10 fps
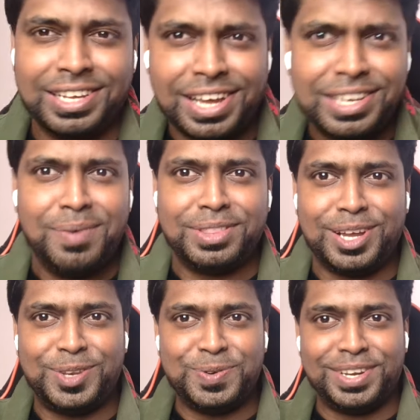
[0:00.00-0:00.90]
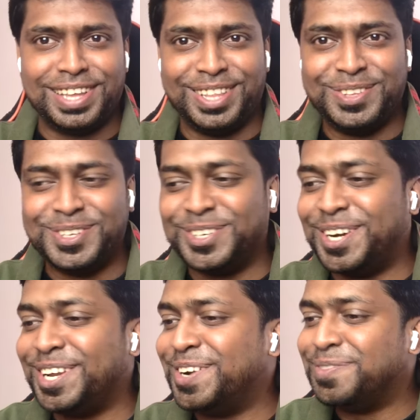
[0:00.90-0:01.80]
gun now tattooed to the other
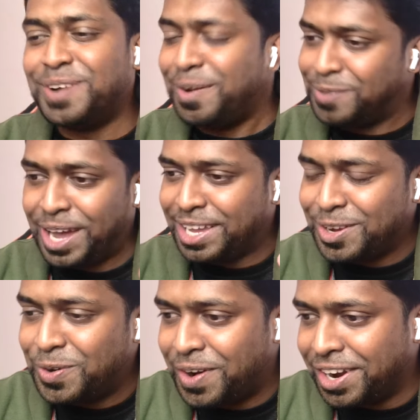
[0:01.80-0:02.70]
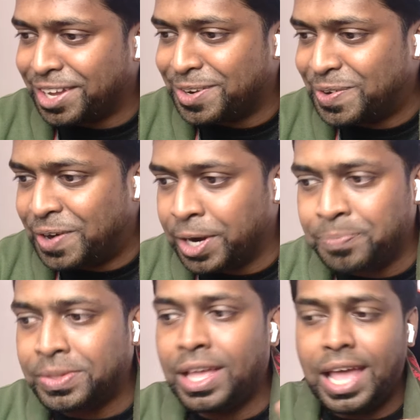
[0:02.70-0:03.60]
shot. I can go
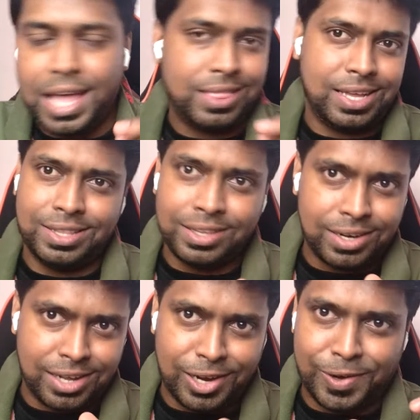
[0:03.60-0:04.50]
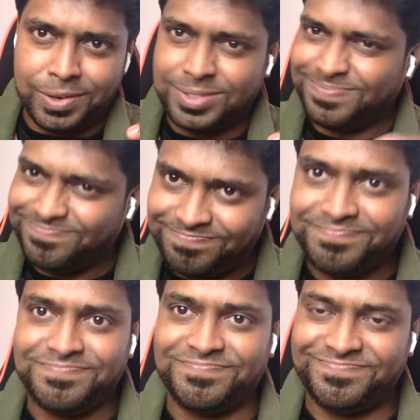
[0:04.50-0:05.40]
on. And then the dialogue.
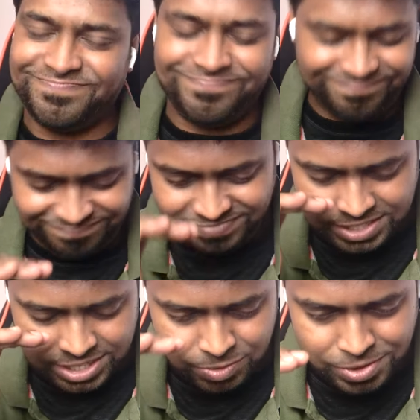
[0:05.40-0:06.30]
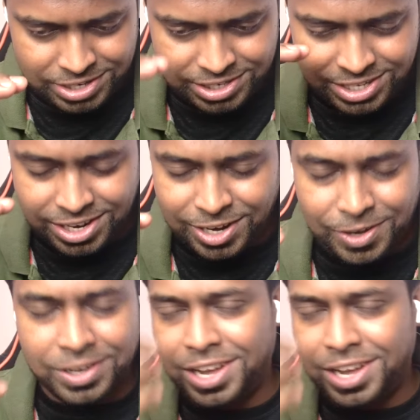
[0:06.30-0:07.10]
And the voice, the dialogue,